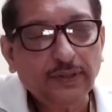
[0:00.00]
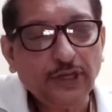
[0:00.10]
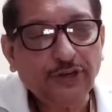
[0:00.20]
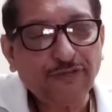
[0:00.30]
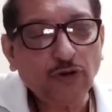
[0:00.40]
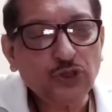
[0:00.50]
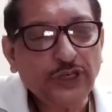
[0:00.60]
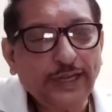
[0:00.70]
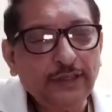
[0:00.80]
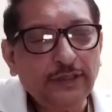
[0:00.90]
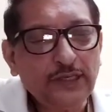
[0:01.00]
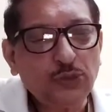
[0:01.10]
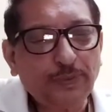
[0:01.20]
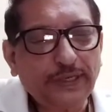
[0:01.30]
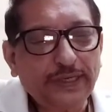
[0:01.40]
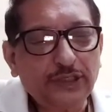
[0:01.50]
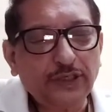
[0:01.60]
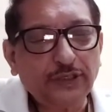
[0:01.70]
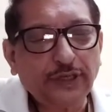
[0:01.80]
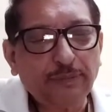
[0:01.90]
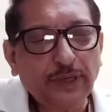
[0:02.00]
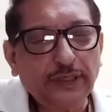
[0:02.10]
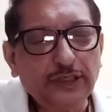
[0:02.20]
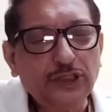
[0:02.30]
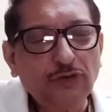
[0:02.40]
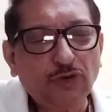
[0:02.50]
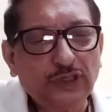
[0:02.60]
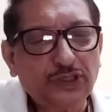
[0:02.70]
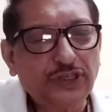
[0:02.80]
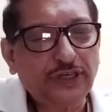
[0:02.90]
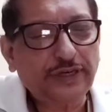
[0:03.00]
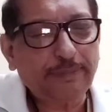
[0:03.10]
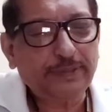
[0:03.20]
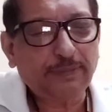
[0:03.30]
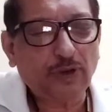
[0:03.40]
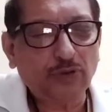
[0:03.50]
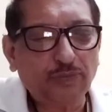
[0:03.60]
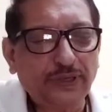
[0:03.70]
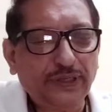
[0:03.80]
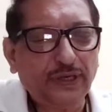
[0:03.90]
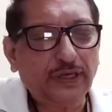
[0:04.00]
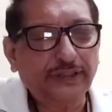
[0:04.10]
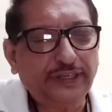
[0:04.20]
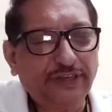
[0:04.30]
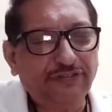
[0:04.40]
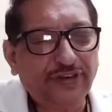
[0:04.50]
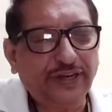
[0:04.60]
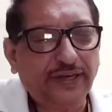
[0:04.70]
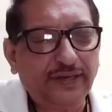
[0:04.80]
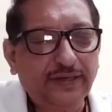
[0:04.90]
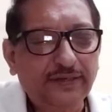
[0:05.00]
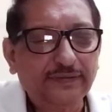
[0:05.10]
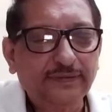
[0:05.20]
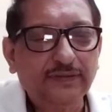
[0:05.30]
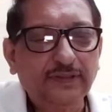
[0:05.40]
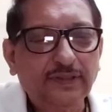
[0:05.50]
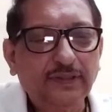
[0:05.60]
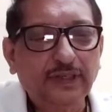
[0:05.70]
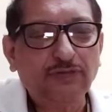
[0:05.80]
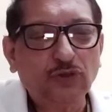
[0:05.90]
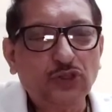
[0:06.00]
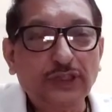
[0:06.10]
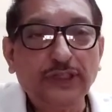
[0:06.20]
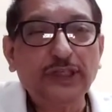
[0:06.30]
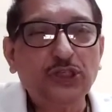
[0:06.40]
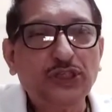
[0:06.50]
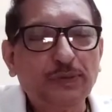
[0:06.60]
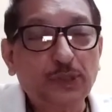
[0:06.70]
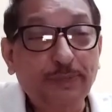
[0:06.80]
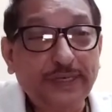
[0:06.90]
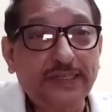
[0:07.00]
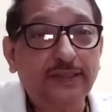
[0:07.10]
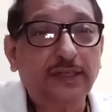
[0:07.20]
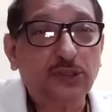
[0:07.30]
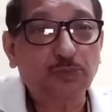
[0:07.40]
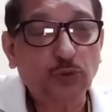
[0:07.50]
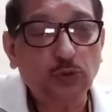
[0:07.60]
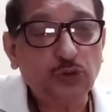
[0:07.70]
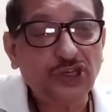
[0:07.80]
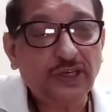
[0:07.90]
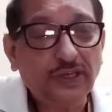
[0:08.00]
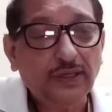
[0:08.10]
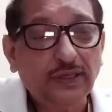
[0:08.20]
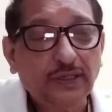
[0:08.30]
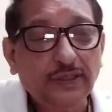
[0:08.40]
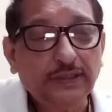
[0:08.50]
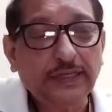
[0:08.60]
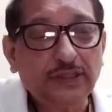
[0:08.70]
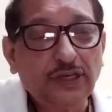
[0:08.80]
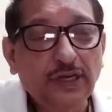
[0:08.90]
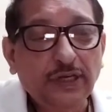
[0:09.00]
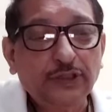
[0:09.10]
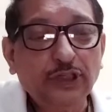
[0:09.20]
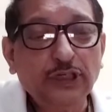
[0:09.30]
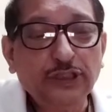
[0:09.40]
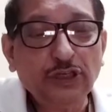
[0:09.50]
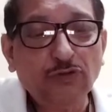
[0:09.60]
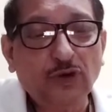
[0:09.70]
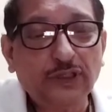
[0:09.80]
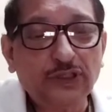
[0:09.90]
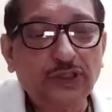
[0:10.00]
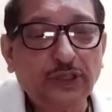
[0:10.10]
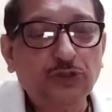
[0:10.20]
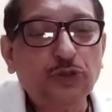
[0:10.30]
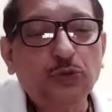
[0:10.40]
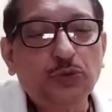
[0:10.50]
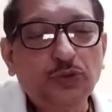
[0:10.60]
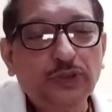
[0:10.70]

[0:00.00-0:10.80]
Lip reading: It was in this spirit that my little ones crept about me the other evening. It was in this spirit that's moved that the little ones, the two